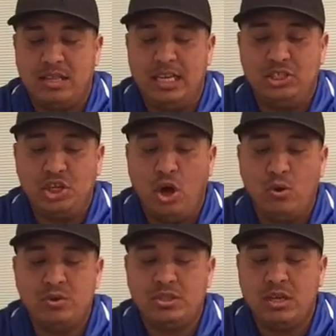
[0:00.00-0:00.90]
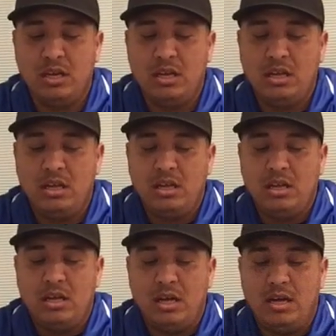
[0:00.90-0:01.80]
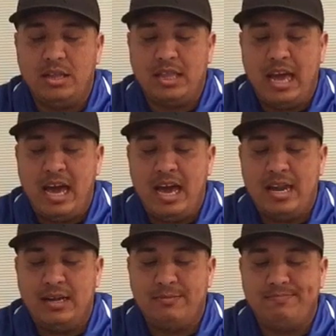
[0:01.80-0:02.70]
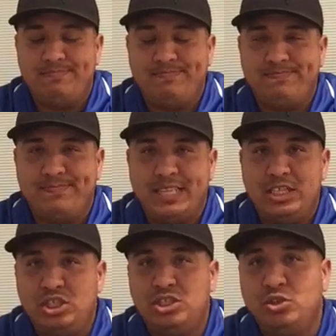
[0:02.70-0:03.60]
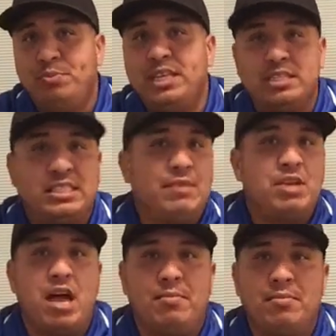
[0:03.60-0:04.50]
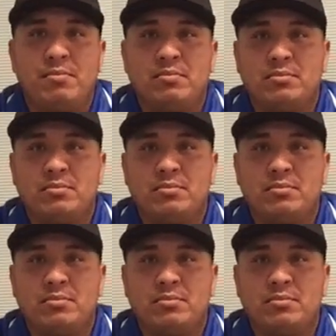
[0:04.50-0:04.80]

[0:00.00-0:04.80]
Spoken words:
they chose that they should be the same time.